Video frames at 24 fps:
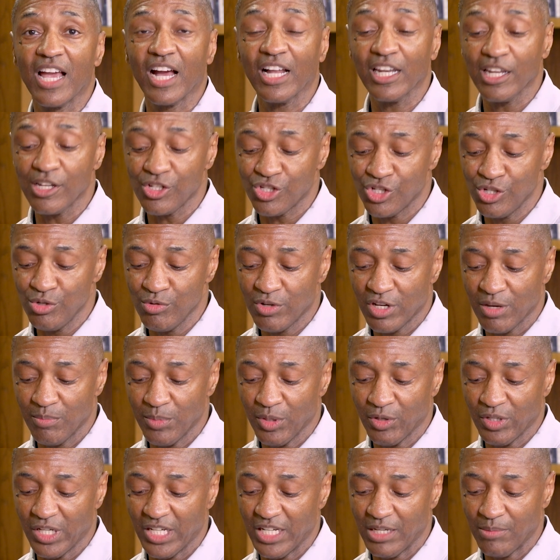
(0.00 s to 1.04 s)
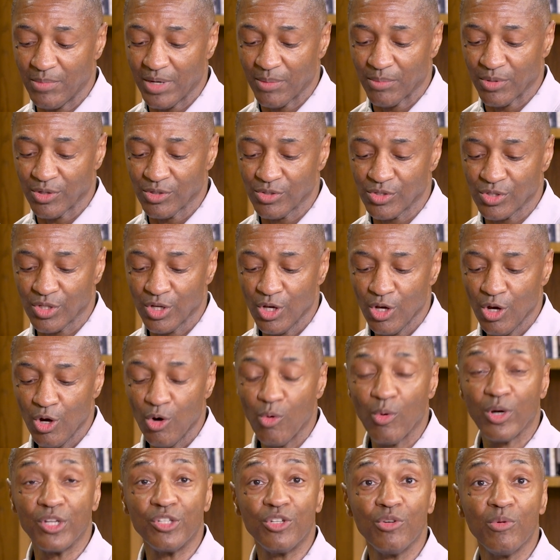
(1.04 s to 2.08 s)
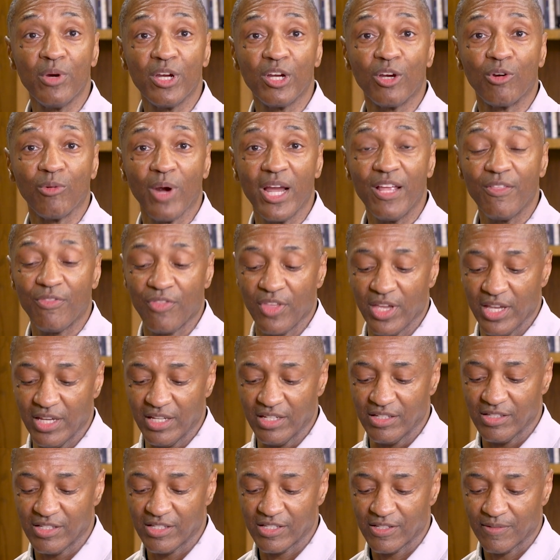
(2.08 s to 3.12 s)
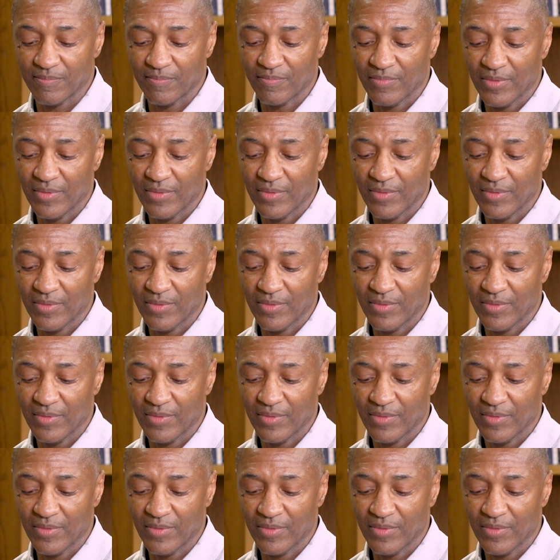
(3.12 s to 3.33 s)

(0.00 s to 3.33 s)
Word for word: LSU community members who are doing great things.